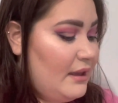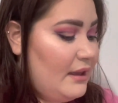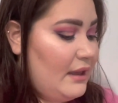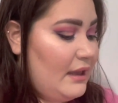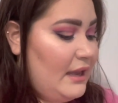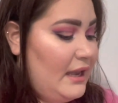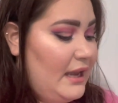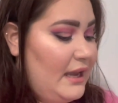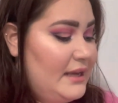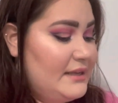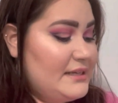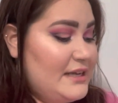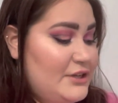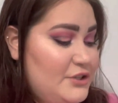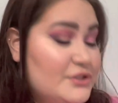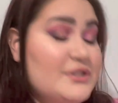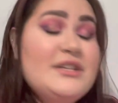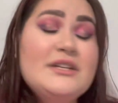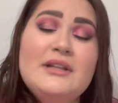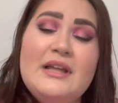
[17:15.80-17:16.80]
And I
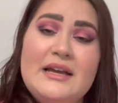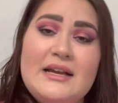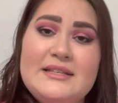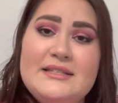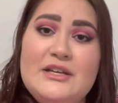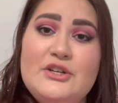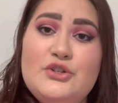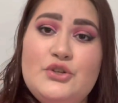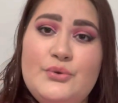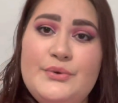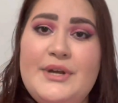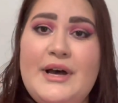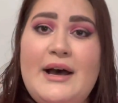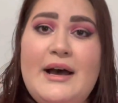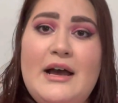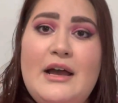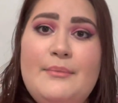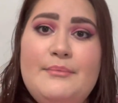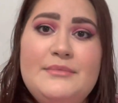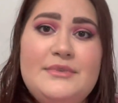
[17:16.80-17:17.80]
used it, like I said, 2
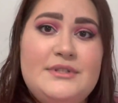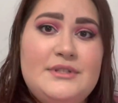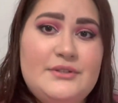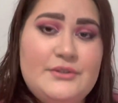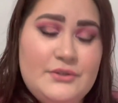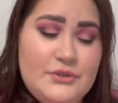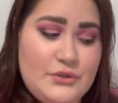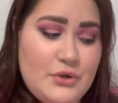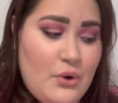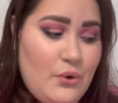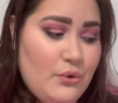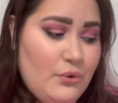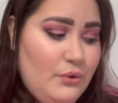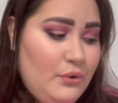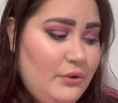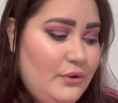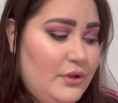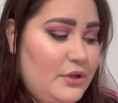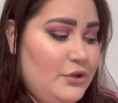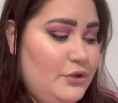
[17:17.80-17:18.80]
times.
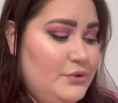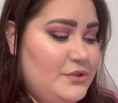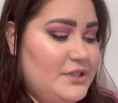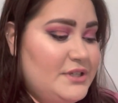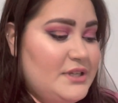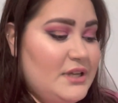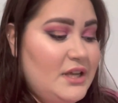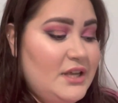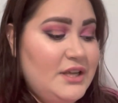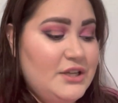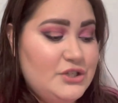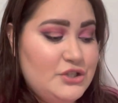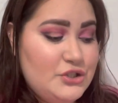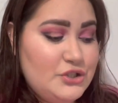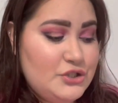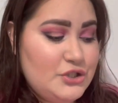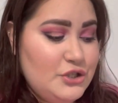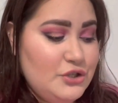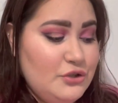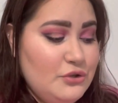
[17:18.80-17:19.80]
Total uses is
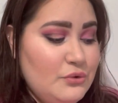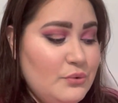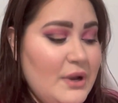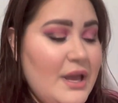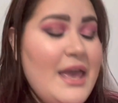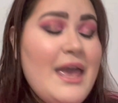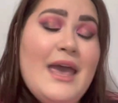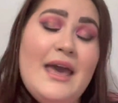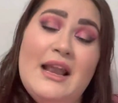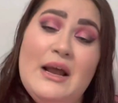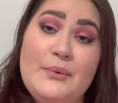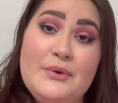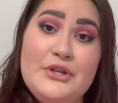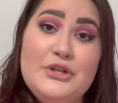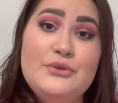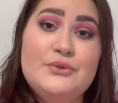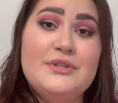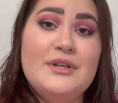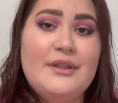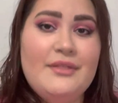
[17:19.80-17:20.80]
2, and I want to
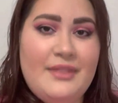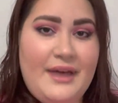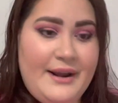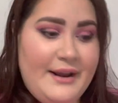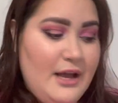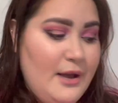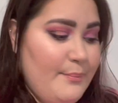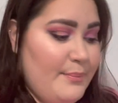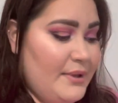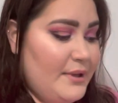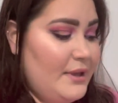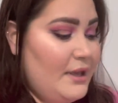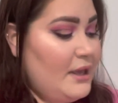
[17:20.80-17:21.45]
use that up.